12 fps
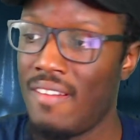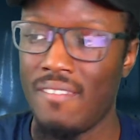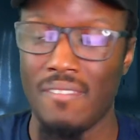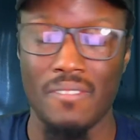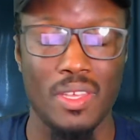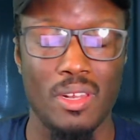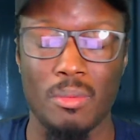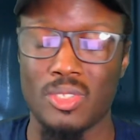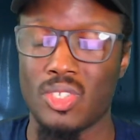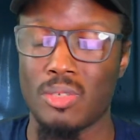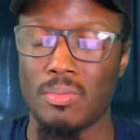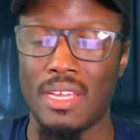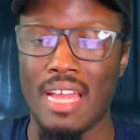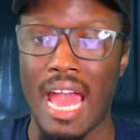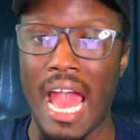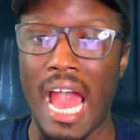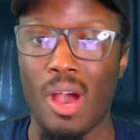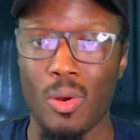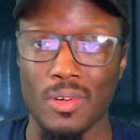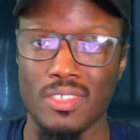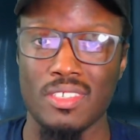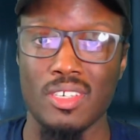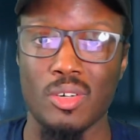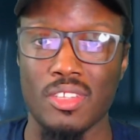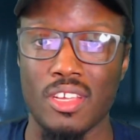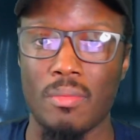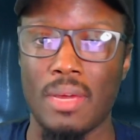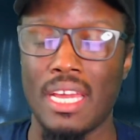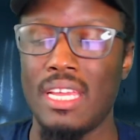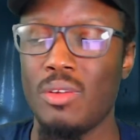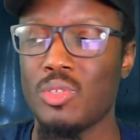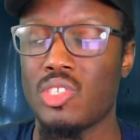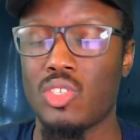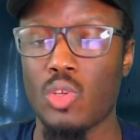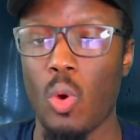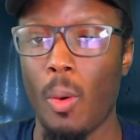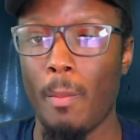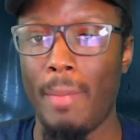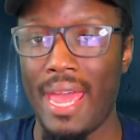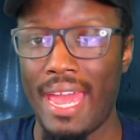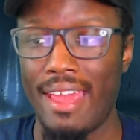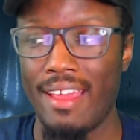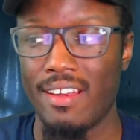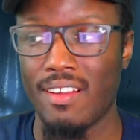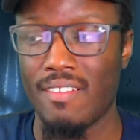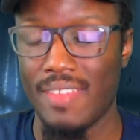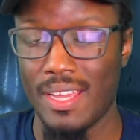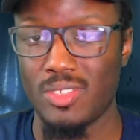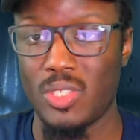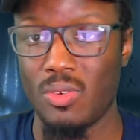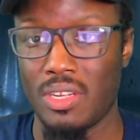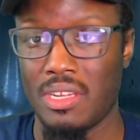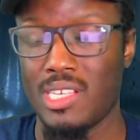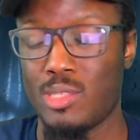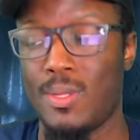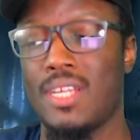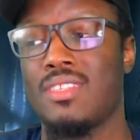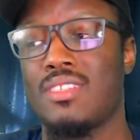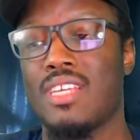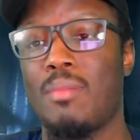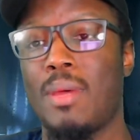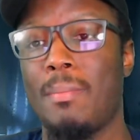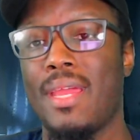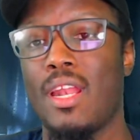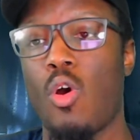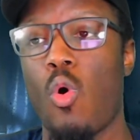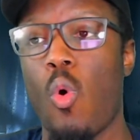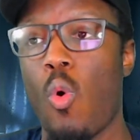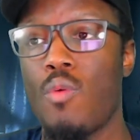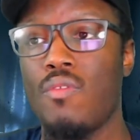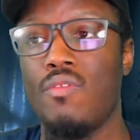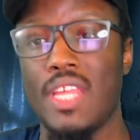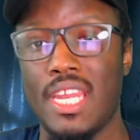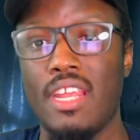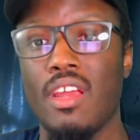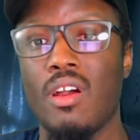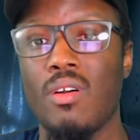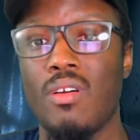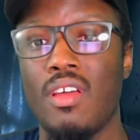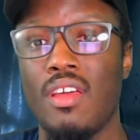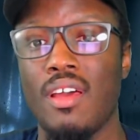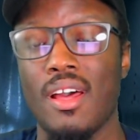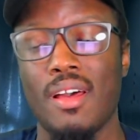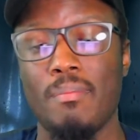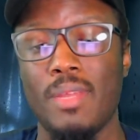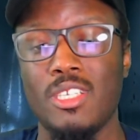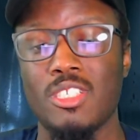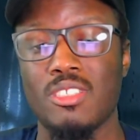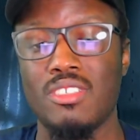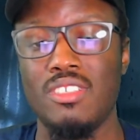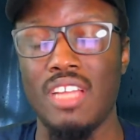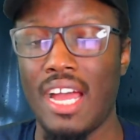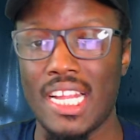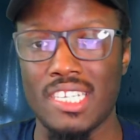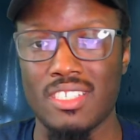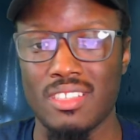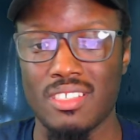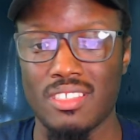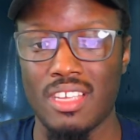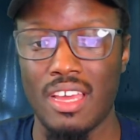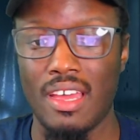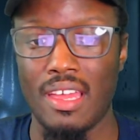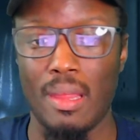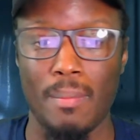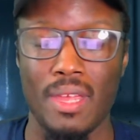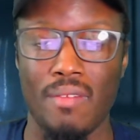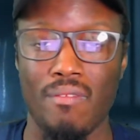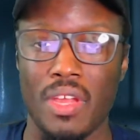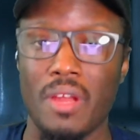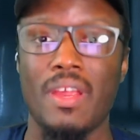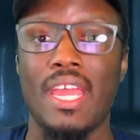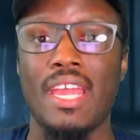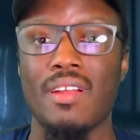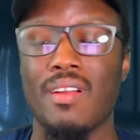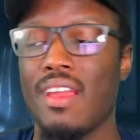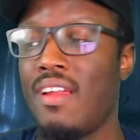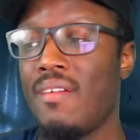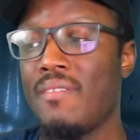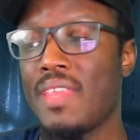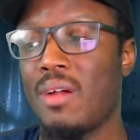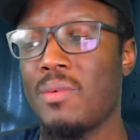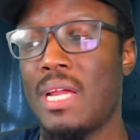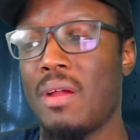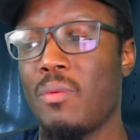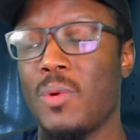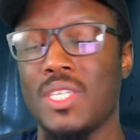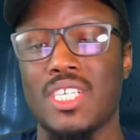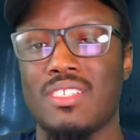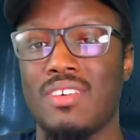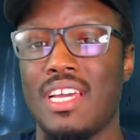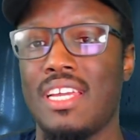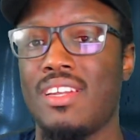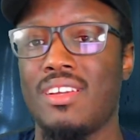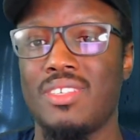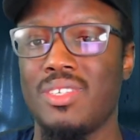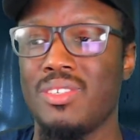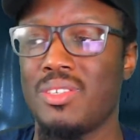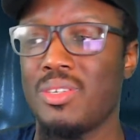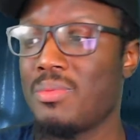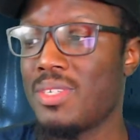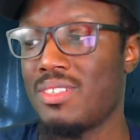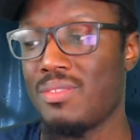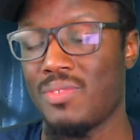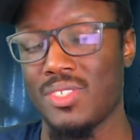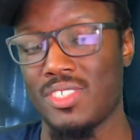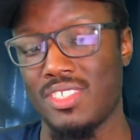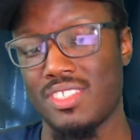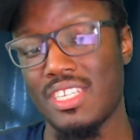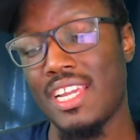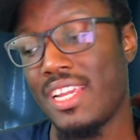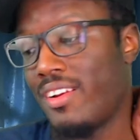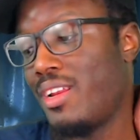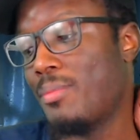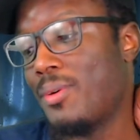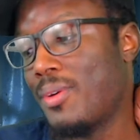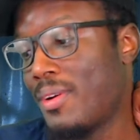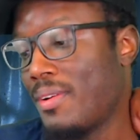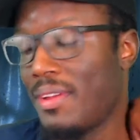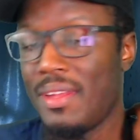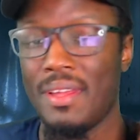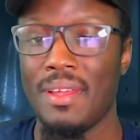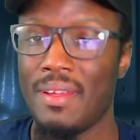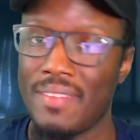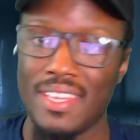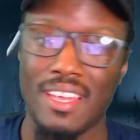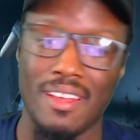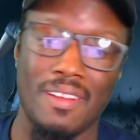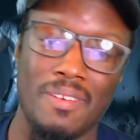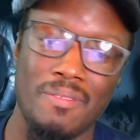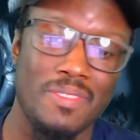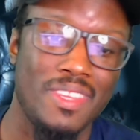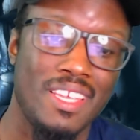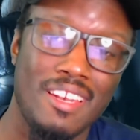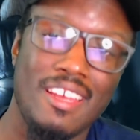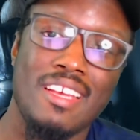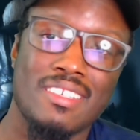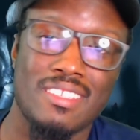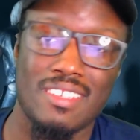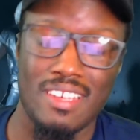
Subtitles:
it almost took me an hour to deal with him. It was so bad. I was doing the Let's Play at the time. I made a whole video of me just dying to this guy and being very angry. I wish I still had it on YouTube, but unfortunately it's not here anymore. But yeah, the next.